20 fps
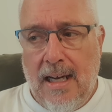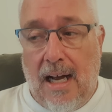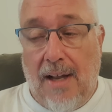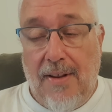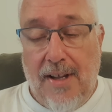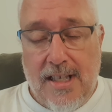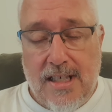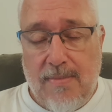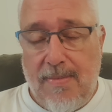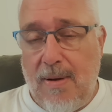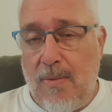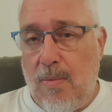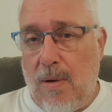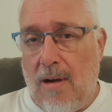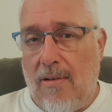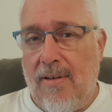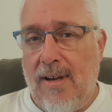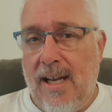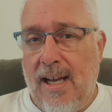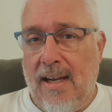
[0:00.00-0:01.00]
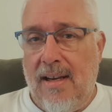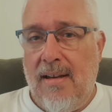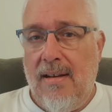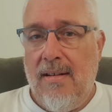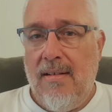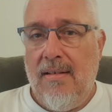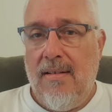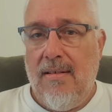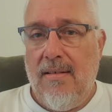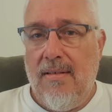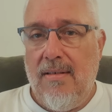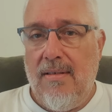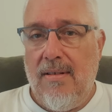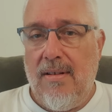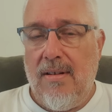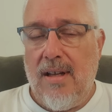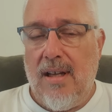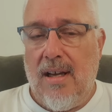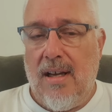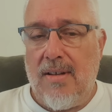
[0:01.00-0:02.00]
And this will be worrying
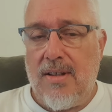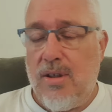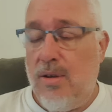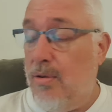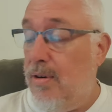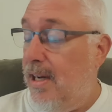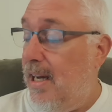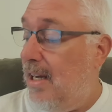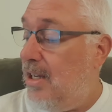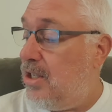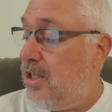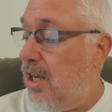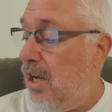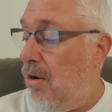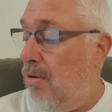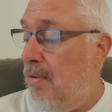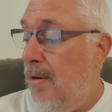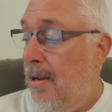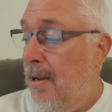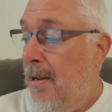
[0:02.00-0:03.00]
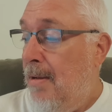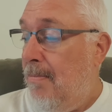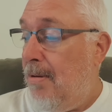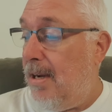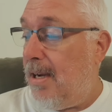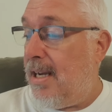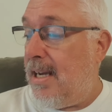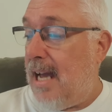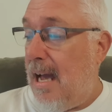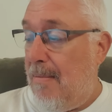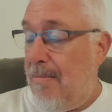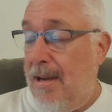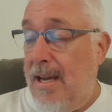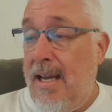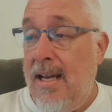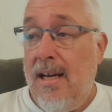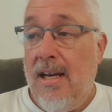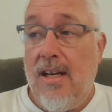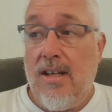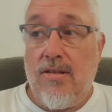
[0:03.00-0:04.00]
Tory HQ. But
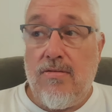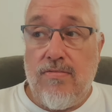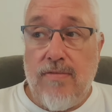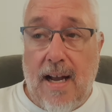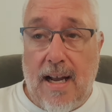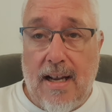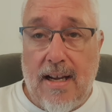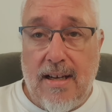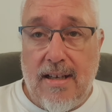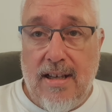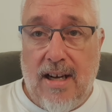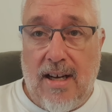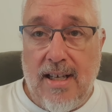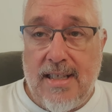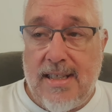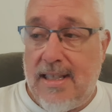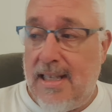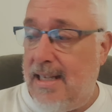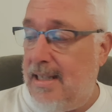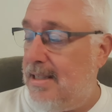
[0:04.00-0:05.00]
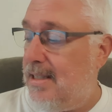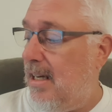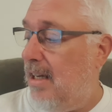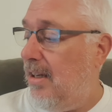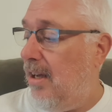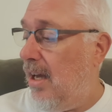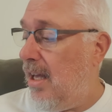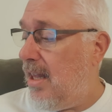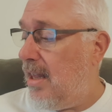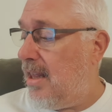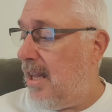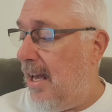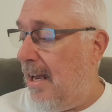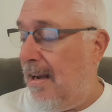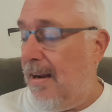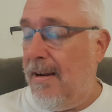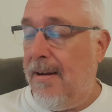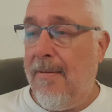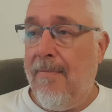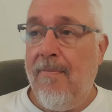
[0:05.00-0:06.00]
Kemi has recognised this. And I
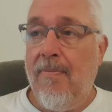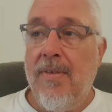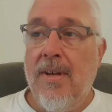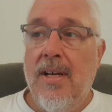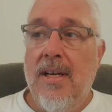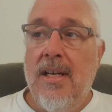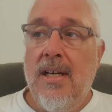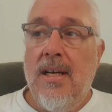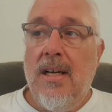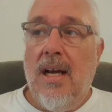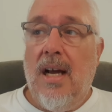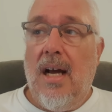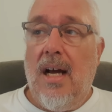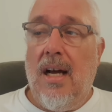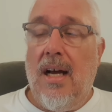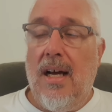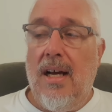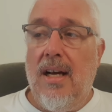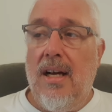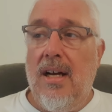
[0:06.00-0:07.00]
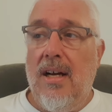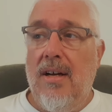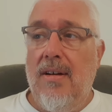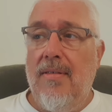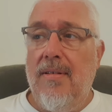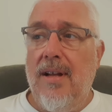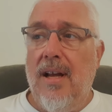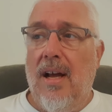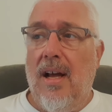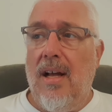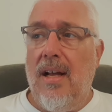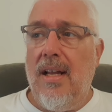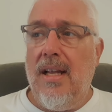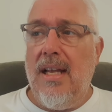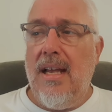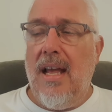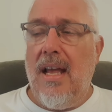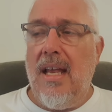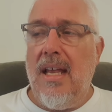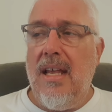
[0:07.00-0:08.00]
think her
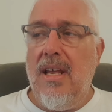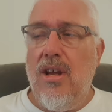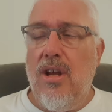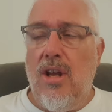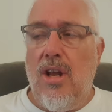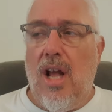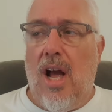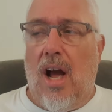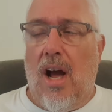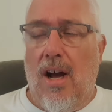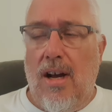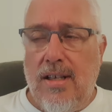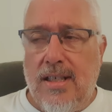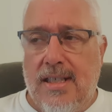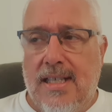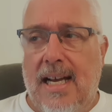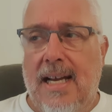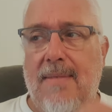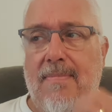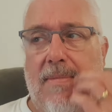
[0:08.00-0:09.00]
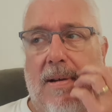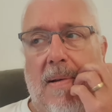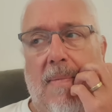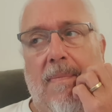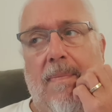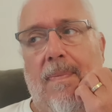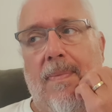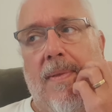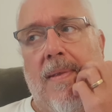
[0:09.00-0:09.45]
statement